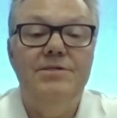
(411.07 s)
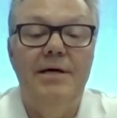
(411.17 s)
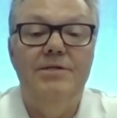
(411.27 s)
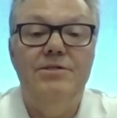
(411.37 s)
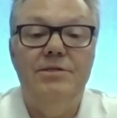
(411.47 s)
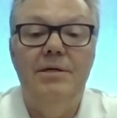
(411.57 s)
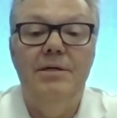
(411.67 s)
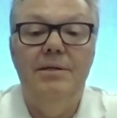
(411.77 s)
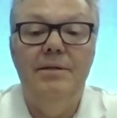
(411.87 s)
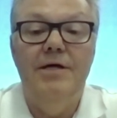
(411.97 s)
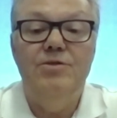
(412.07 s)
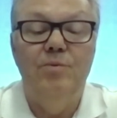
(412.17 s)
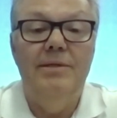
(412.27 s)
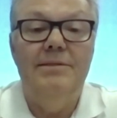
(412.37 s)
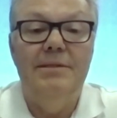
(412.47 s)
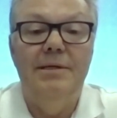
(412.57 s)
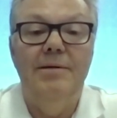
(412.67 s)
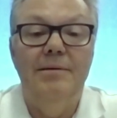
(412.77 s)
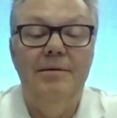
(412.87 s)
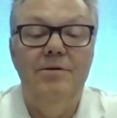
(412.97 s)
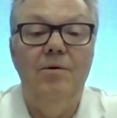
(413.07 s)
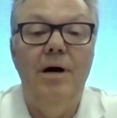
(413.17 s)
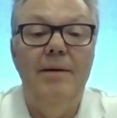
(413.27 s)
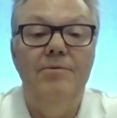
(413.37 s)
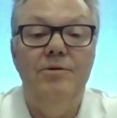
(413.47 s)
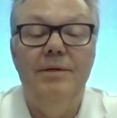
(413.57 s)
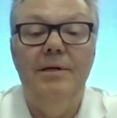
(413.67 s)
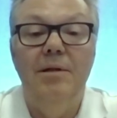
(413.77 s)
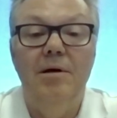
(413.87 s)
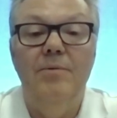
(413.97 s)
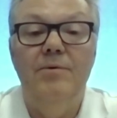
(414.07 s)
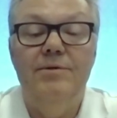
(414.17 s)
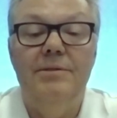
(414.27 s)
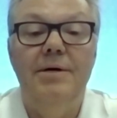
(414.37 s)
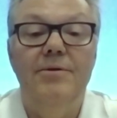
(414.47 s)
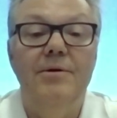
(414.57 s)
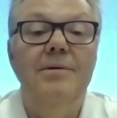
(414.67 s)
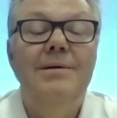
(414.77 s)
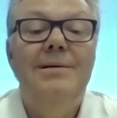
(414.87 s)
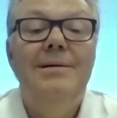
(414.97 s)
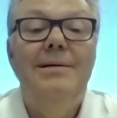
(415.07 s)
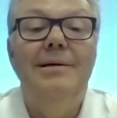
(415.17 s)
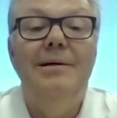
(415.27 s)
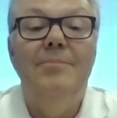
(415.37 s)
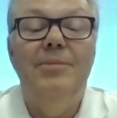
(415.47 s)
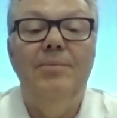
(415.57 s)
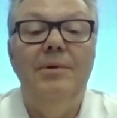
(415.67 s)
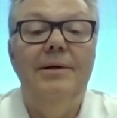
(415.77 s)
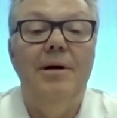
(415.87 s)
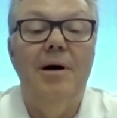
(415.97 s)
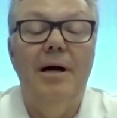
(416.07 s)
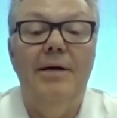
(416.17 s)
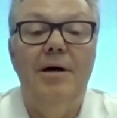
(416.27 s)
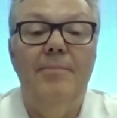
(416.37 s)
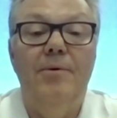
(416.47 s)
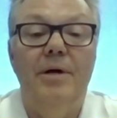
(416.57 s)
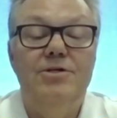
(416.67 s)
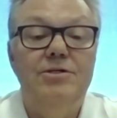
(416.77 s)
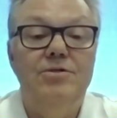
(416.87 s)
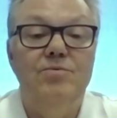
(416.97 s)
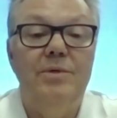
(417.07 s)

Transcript: That's uh, that's what uh, you know I'm doing along with the other uh, people in our hockey operations.